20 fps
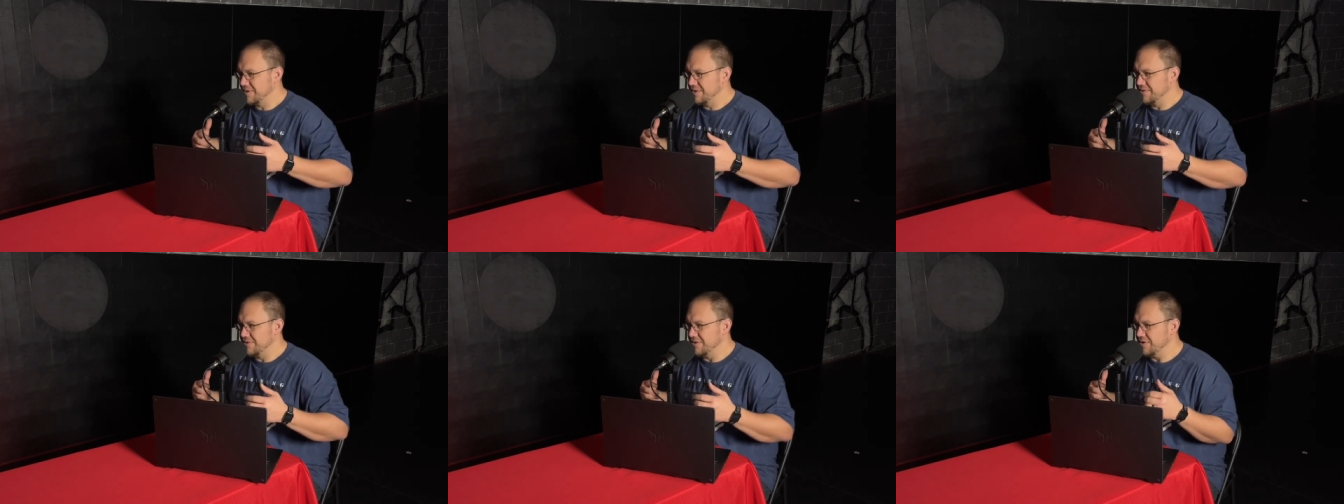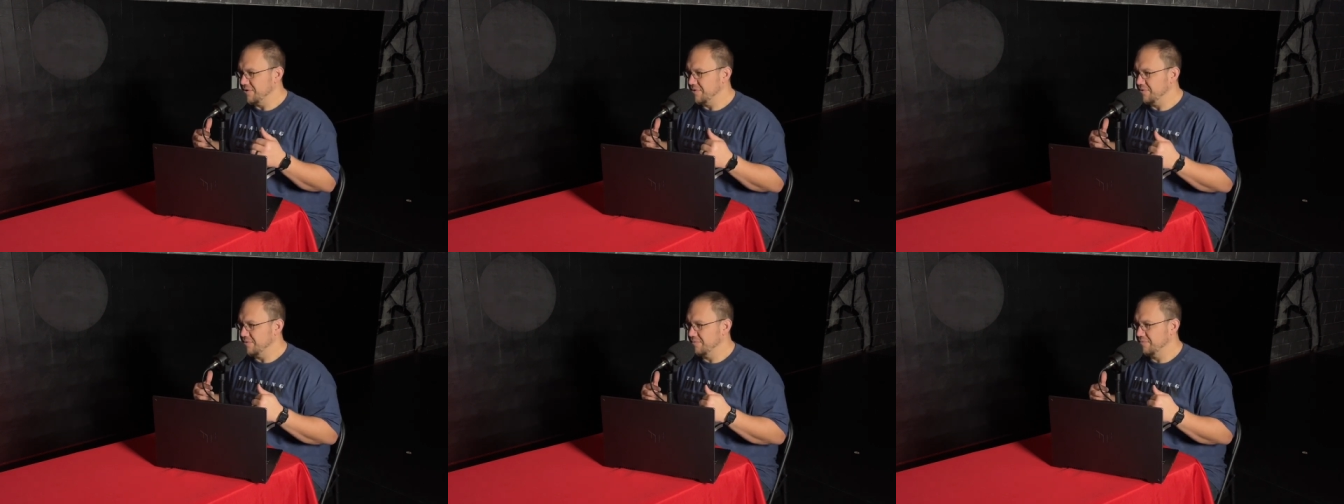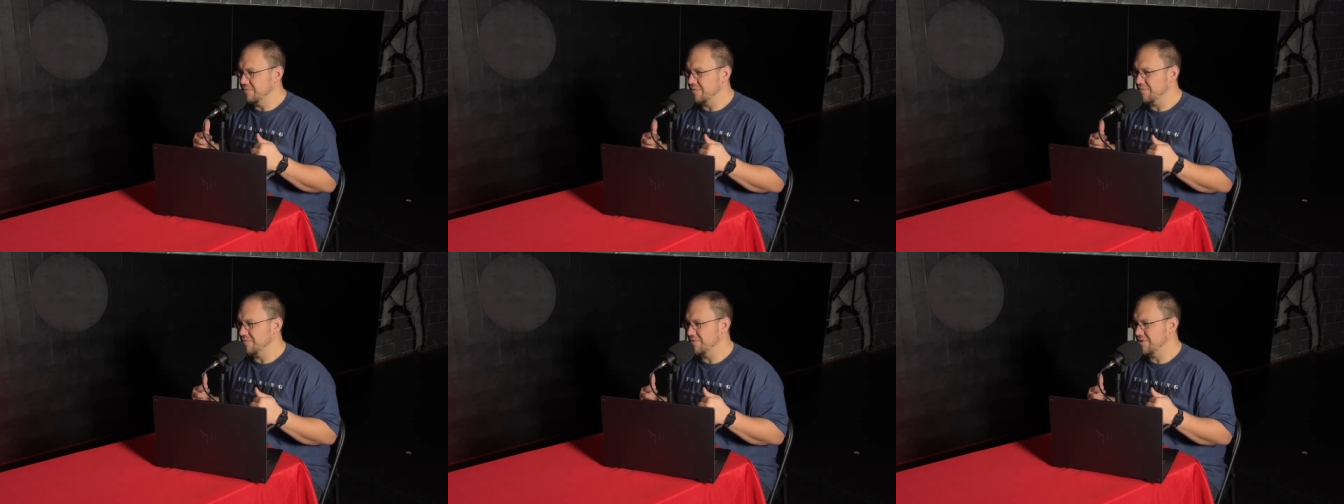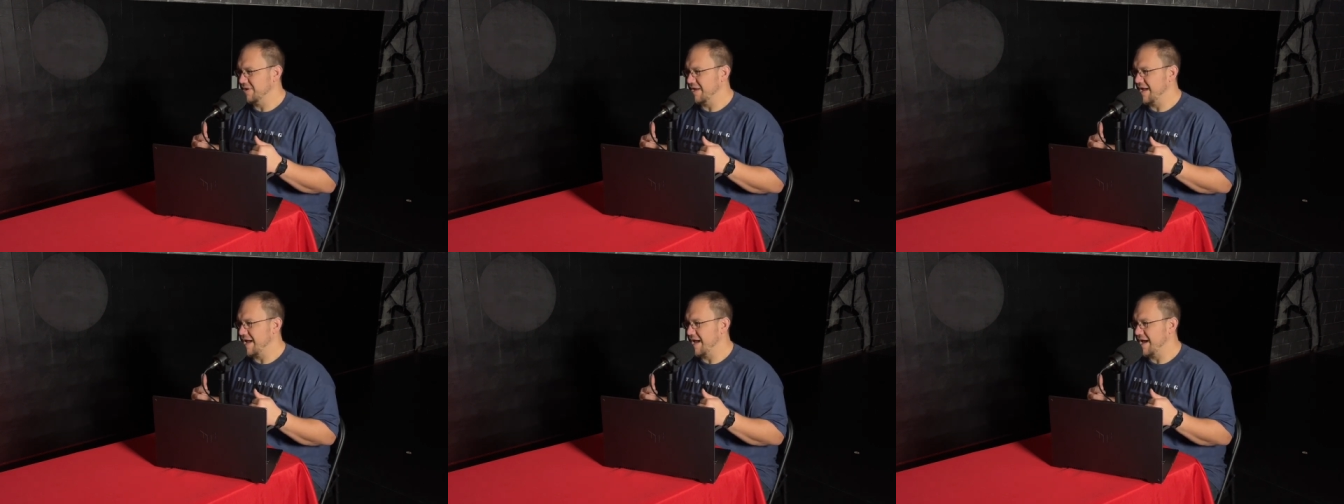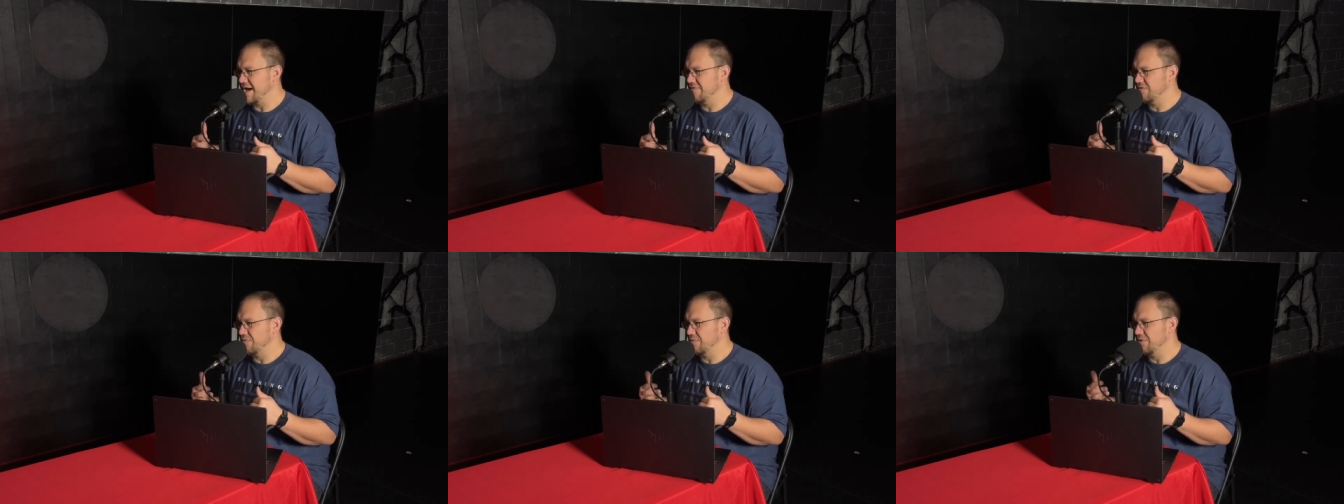then what we're going to
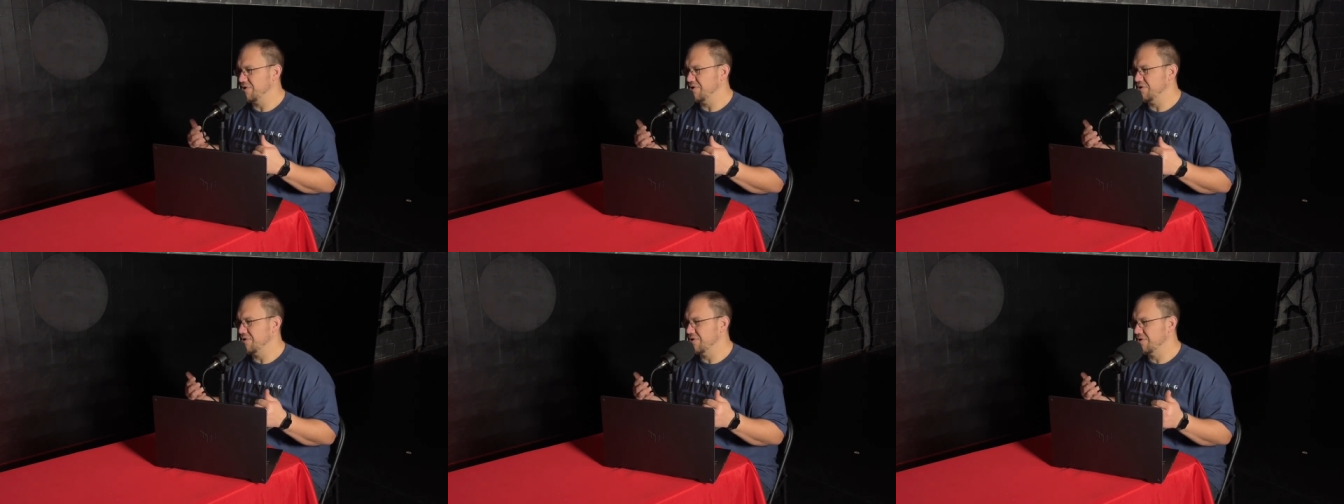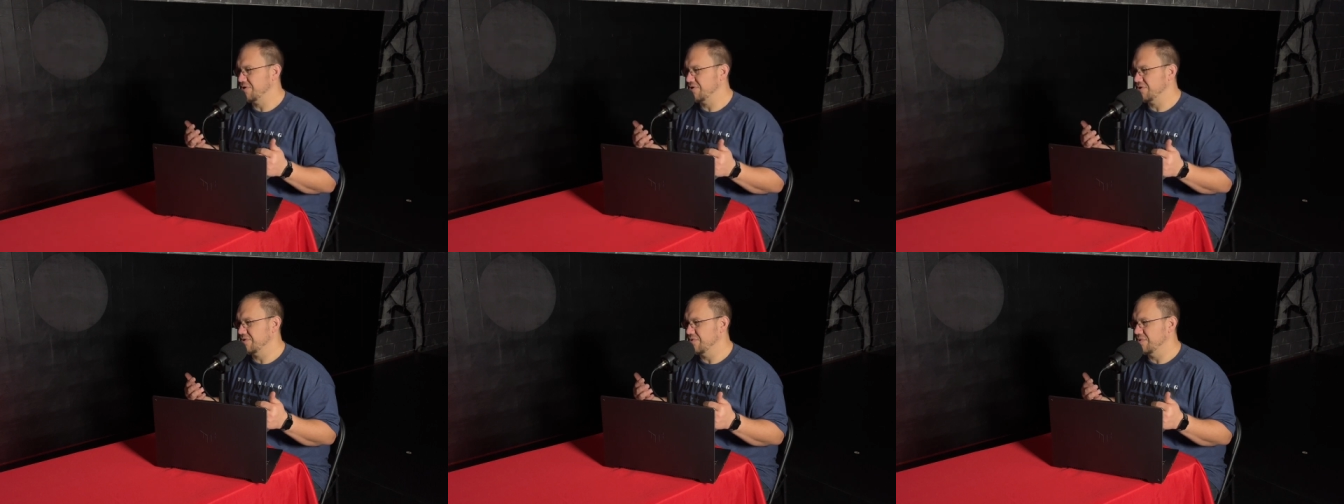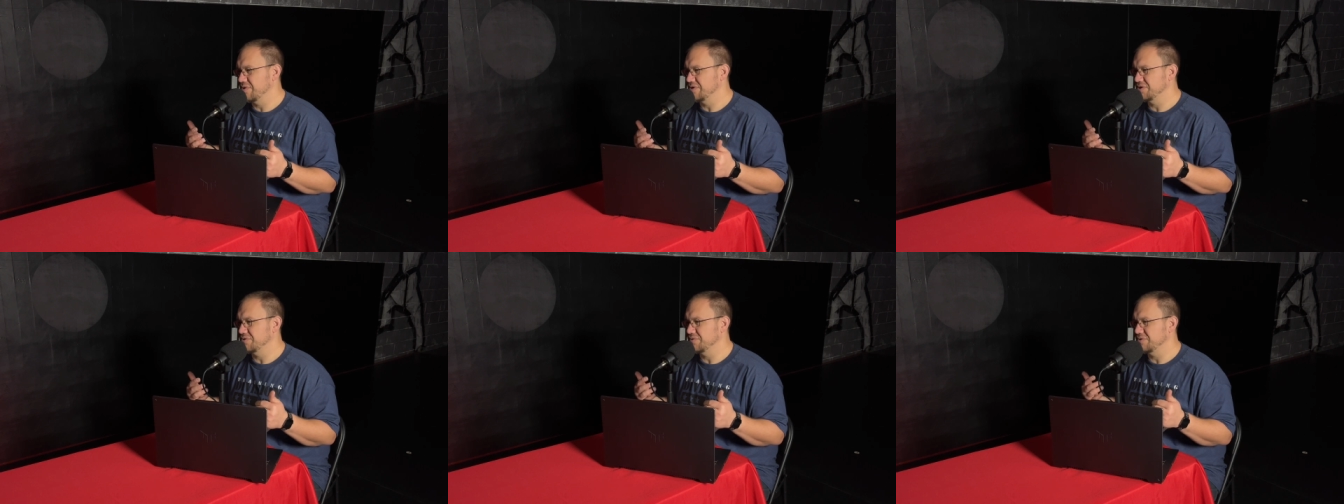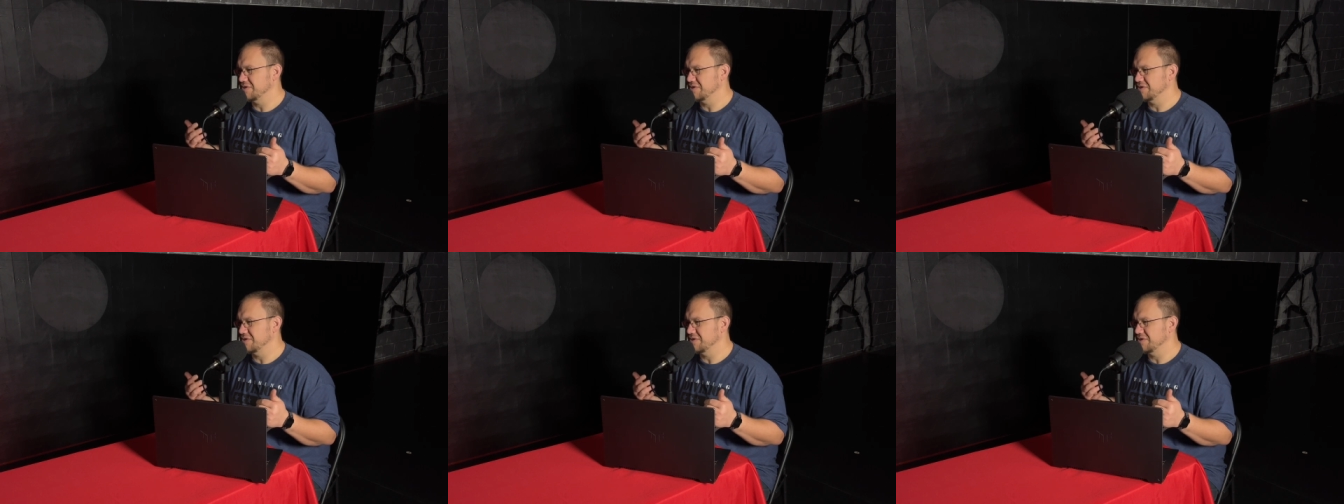have or what you're going to